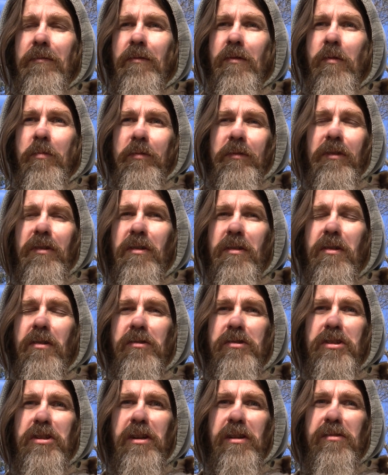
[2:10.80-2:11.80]
open the
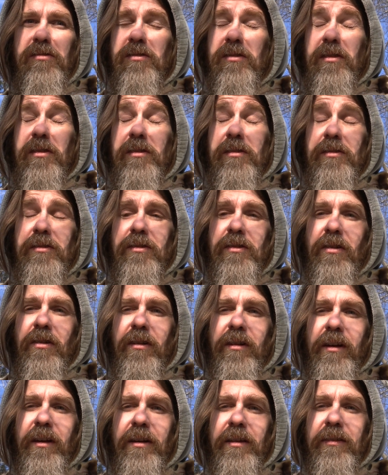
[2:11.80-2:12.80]
negotiations
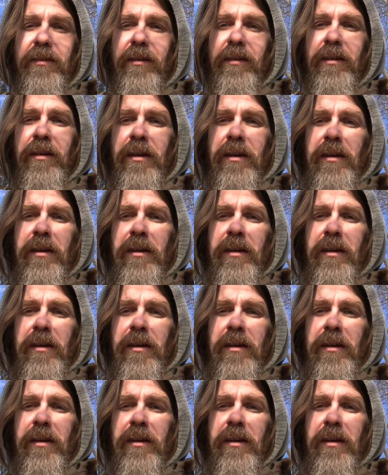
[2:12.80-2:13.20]
on anything